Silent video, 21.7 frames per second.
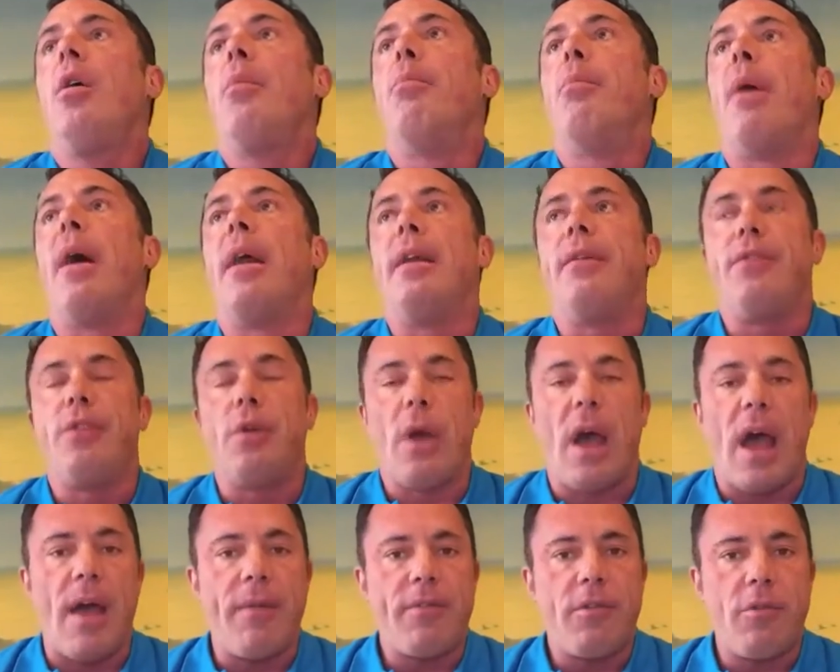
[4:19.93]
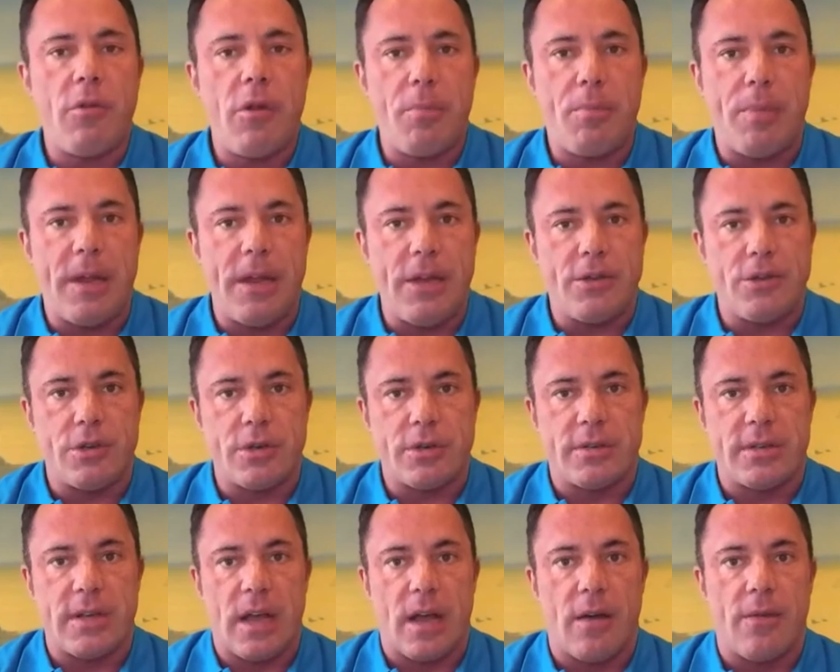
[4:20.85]
But if you have to repeat
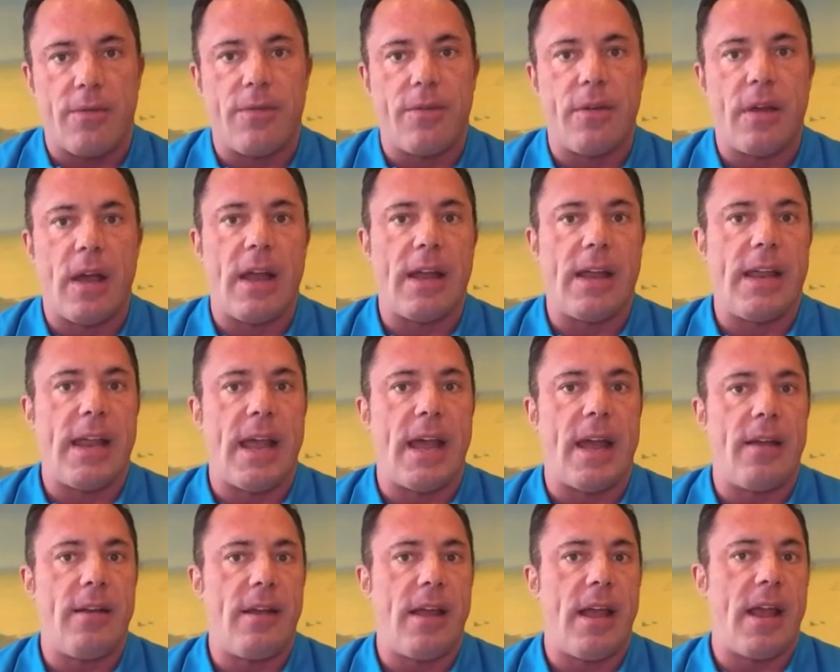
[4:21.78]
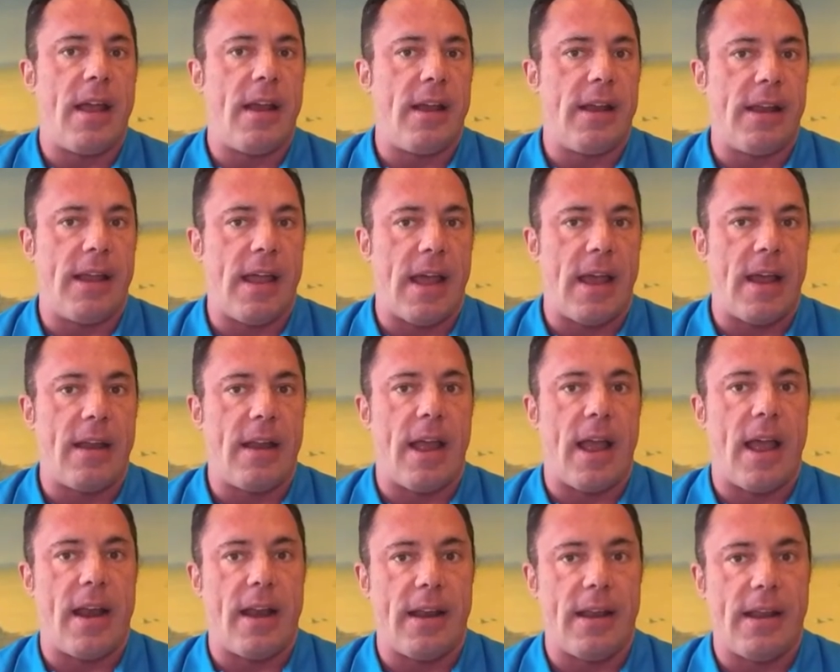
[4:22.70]
yourself again and
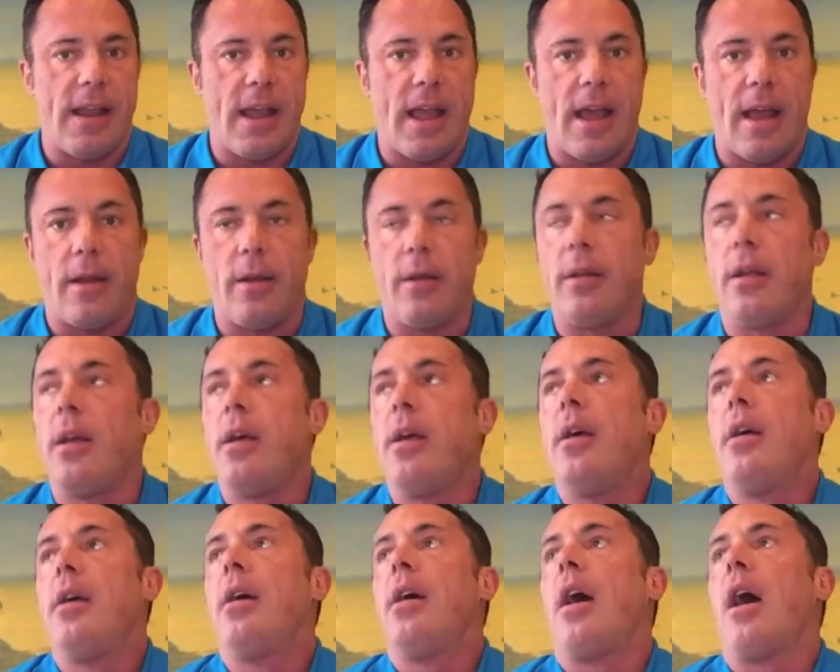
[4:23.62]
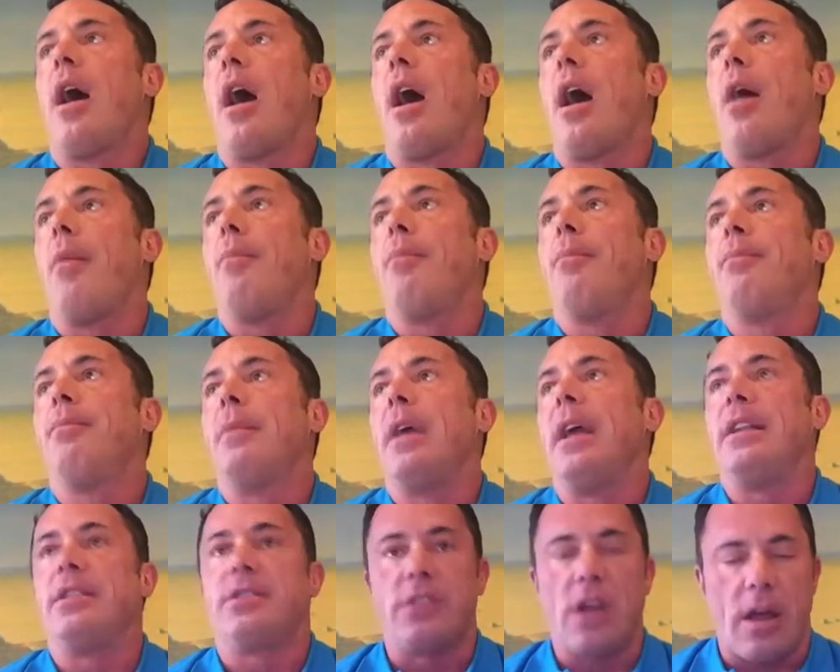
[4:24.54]
again and again,
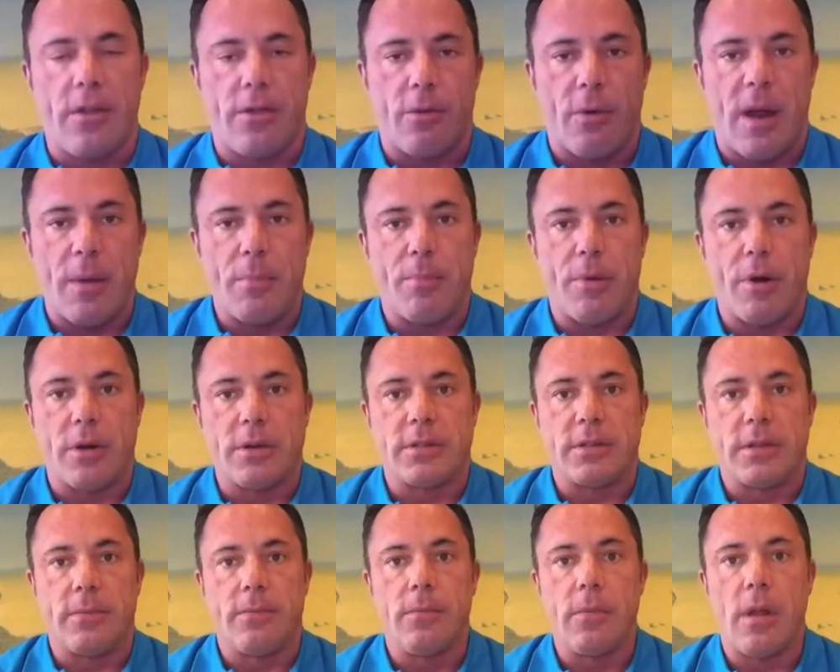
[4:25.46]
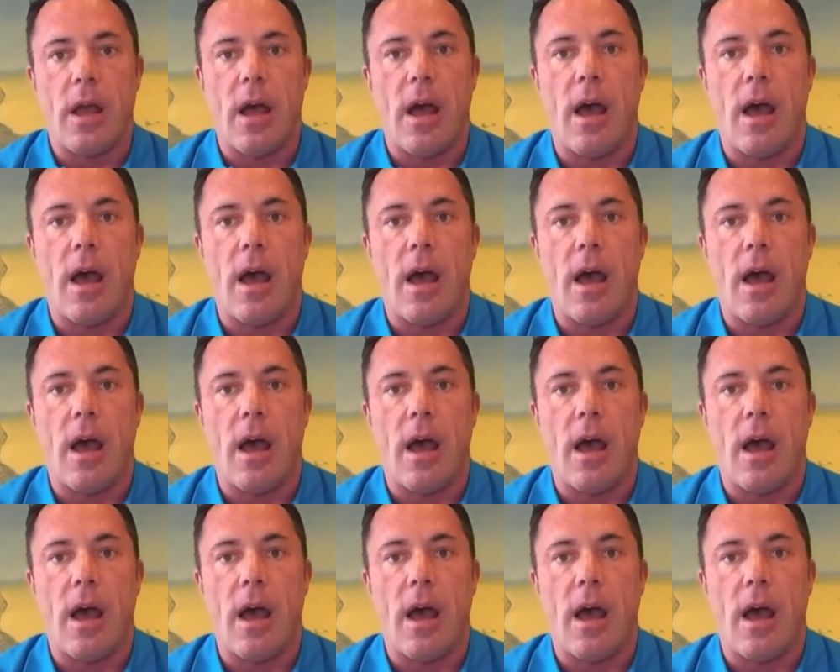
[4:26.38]
it's not the right person.